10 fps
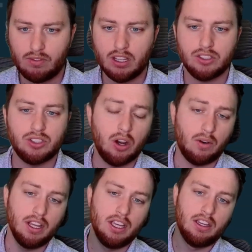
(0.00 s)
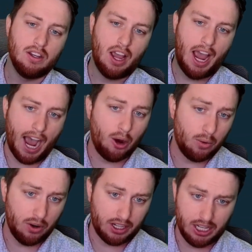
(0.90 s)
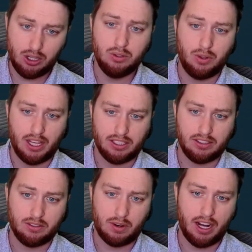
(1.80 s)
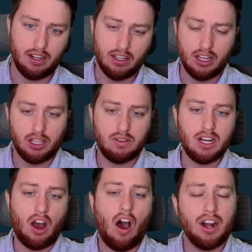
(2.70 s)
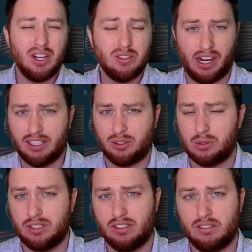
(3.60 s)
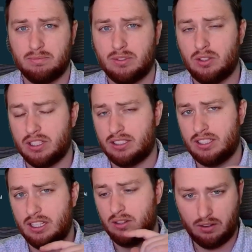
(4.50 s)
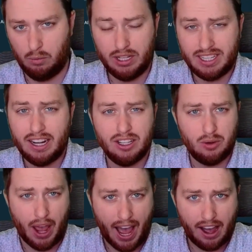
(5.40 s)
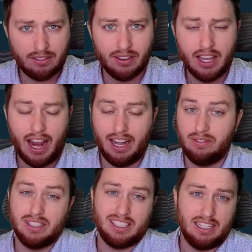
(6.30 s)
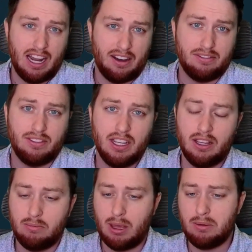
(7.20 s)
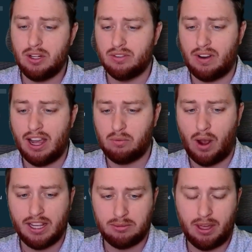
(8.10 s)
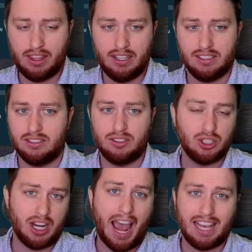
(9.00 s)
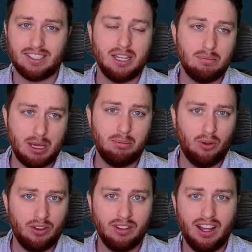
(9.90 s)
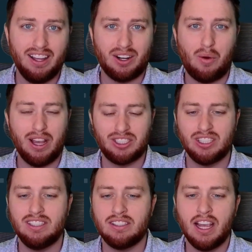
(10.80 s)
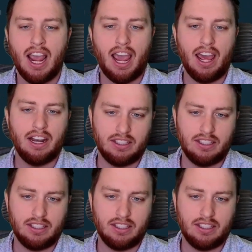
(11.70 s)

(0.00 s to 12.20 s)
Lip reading: So how can you do this, right? You need to audit your data sources. You can see what data you have and if it's enough. Maybe your five whys method is just asking people questions and